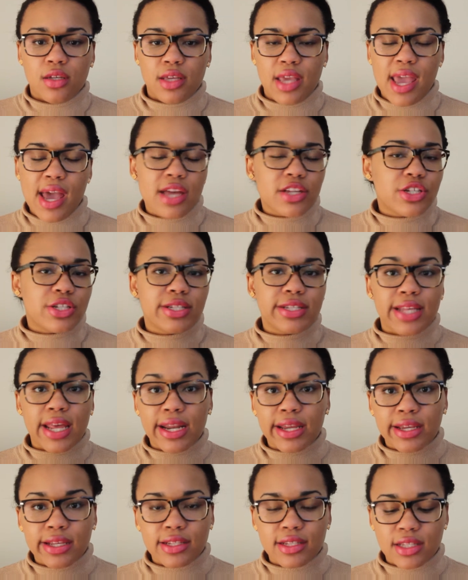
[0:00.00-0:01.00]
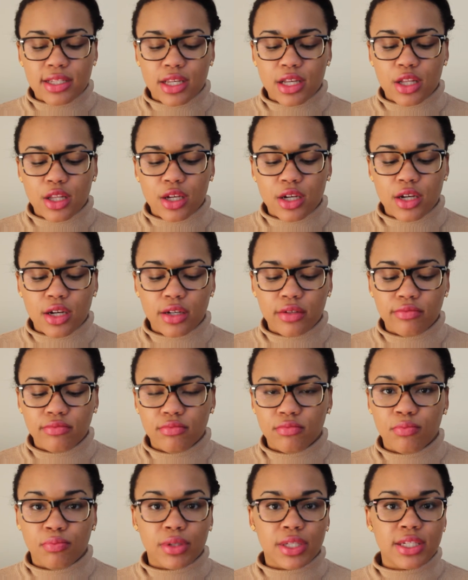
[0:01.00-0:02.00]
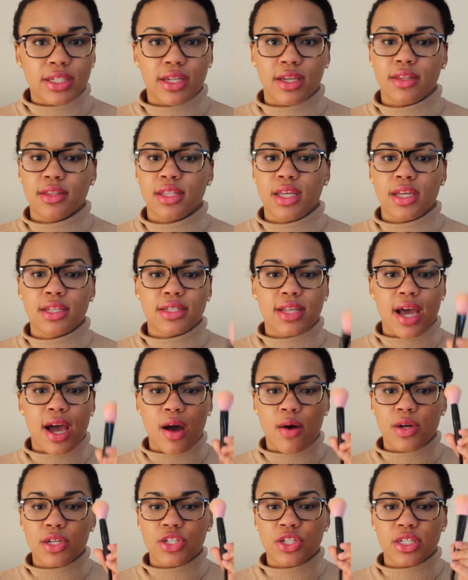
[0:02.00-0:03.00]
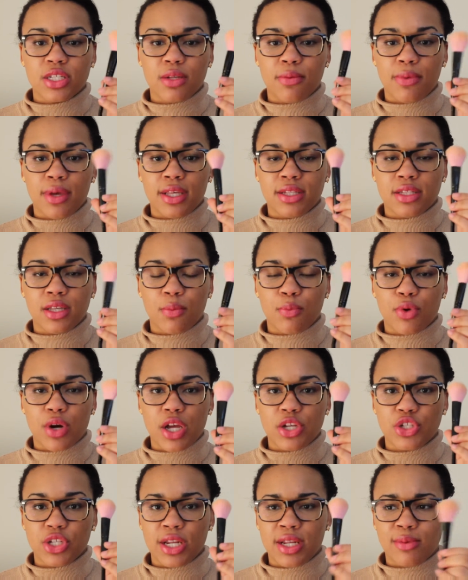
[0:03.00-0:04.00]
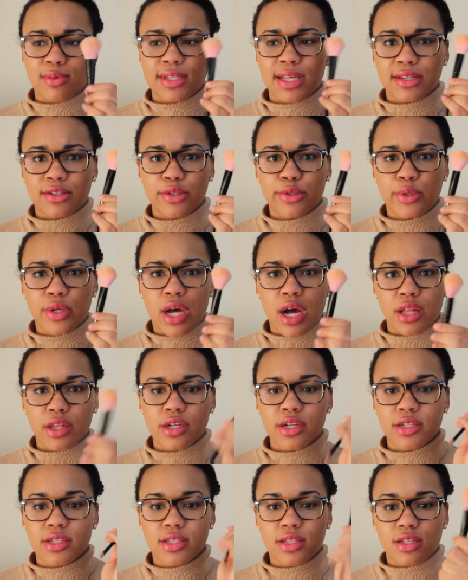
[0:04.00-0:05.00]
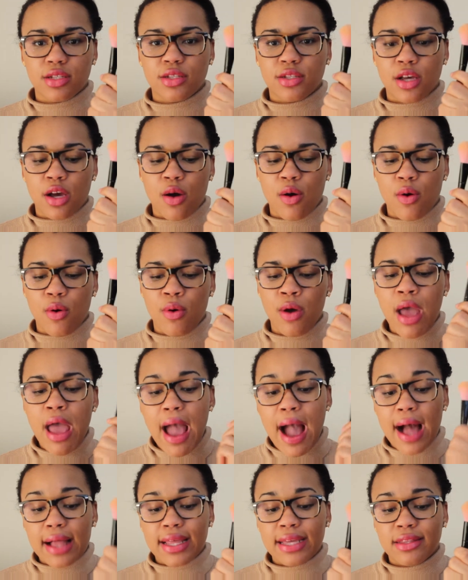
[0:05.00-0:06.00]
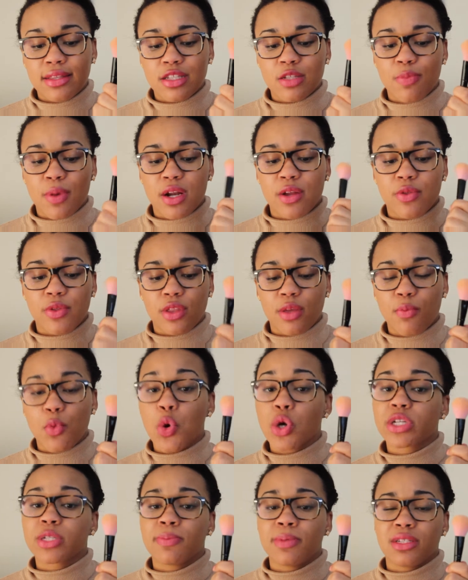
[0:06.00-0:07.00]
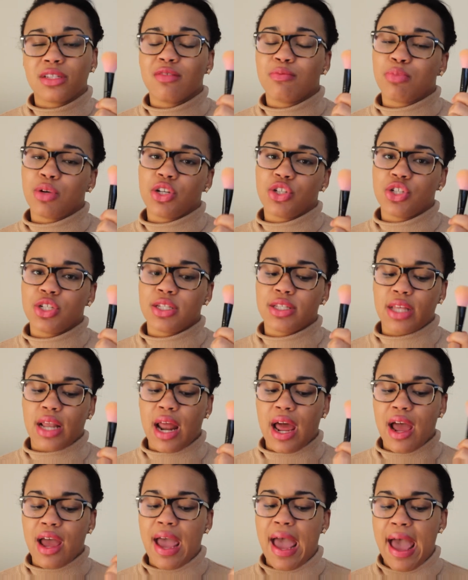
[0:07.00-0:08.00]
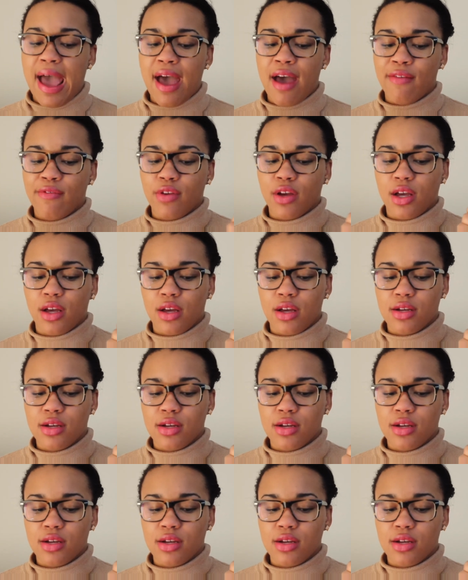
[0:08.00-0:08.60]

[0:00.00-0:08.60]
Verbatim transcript: yeah, just setting concealer, blending things out. It's just an amazing brush, and it was like $2. So I like this better than the more expensive brushes that I have